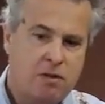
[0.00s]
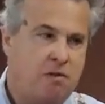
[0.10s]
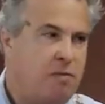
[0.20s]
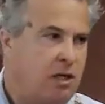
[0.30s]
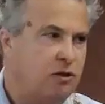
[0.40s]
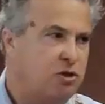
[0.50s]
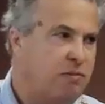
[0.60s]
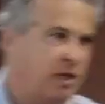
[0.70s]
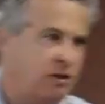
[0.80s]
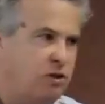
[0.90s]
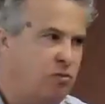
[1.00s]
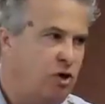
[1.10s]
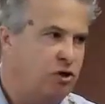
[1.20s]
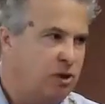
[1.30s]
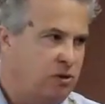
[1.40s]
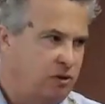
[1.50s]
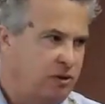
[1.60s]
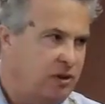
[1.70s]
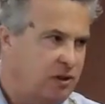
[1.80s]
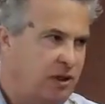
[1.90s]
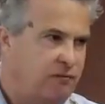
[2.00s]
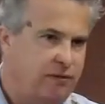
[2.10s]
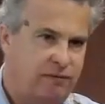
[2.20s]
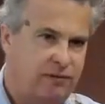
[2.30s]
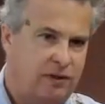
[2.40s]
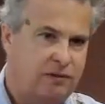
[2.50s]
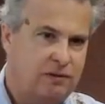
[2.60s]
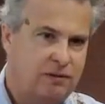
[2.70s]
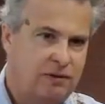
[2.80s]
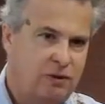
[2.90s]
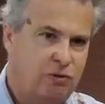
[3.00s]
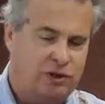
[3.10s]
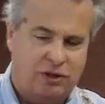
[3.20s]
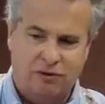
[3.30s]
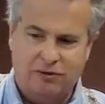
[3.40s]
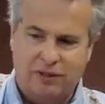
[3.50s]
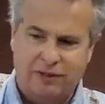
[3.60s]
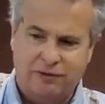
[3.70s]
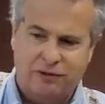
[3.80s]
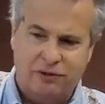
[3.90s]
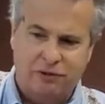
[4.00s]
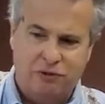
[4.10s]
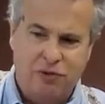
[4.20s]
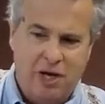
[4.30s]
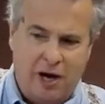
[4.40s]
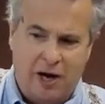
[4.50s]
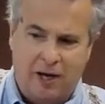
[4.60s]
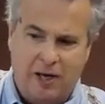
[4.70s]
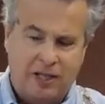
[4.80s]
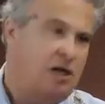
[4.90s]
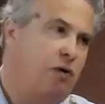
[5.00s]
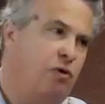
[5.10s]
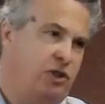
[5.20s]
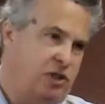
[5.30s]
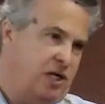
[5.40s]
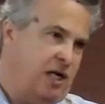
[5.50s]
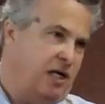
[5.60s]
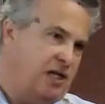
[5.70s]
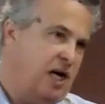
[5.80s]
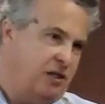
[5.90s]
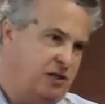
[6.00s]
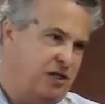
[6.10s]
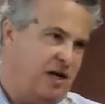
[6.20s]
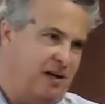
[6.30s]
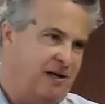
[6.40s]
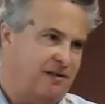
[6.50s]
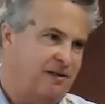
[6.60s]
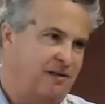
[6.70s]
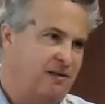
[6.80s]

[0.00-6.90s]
The Mean is the Message, Marshall McLuhan in the late 50s was turned into uh, it's not what you say, it's how you say it